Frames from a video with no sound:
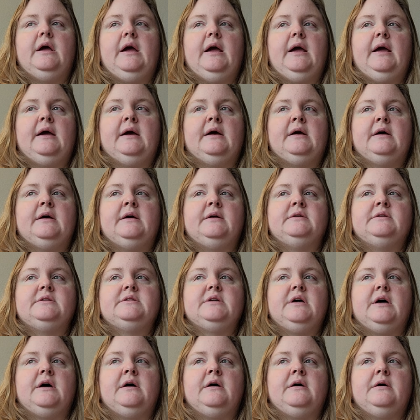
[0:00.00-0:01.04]
and
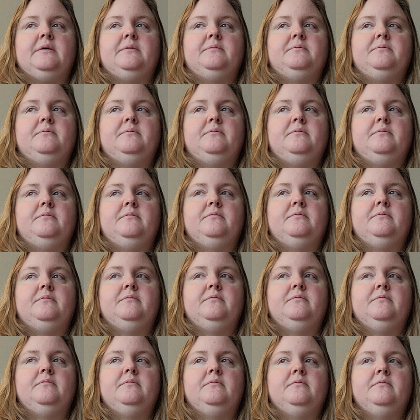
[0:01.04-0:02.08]
um,
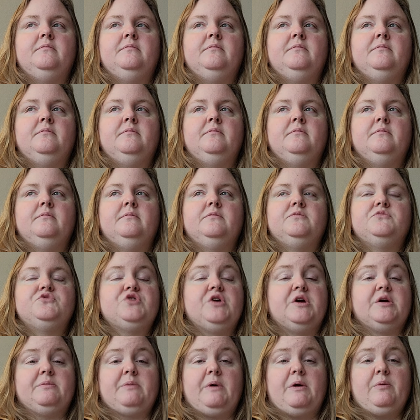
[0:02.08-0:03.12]

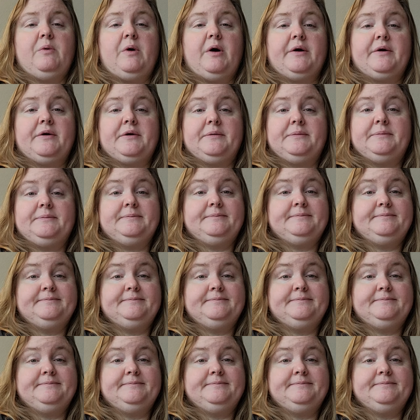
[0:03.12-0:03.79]
drink my water.